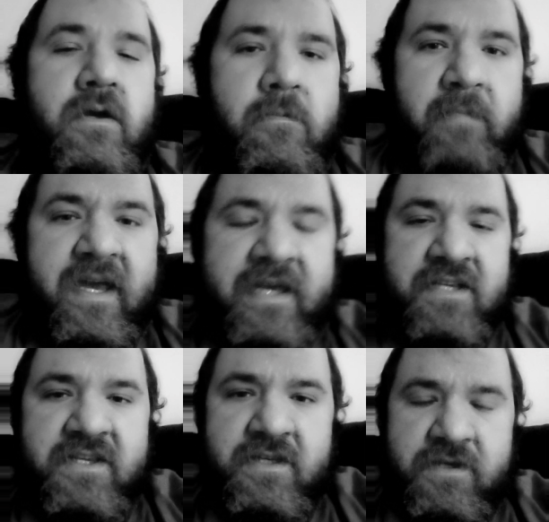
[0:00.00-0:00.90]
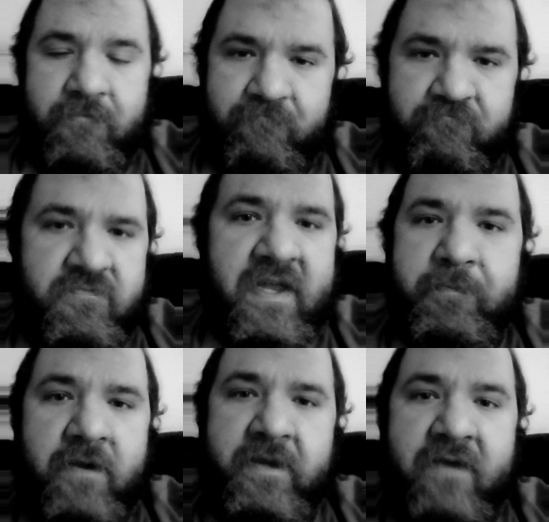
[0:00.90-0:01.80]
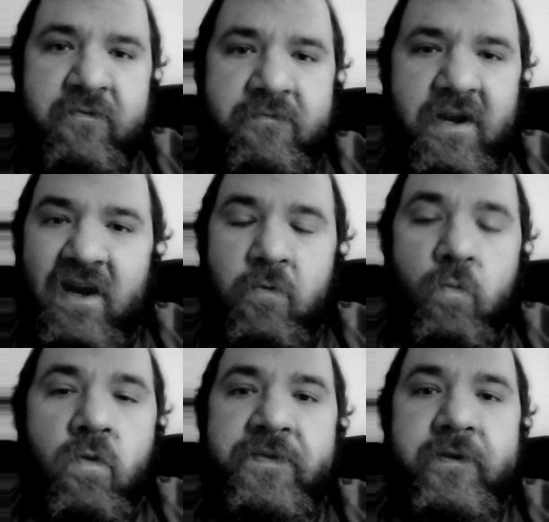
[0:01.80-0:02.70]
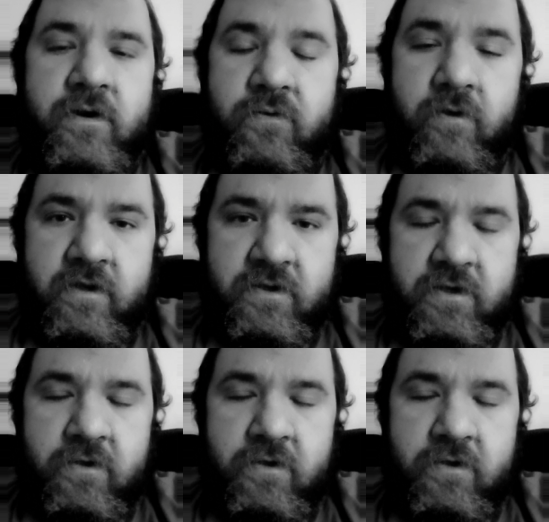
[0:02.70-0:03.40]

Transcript: My guess is they probably haven't figured out what they're going to do.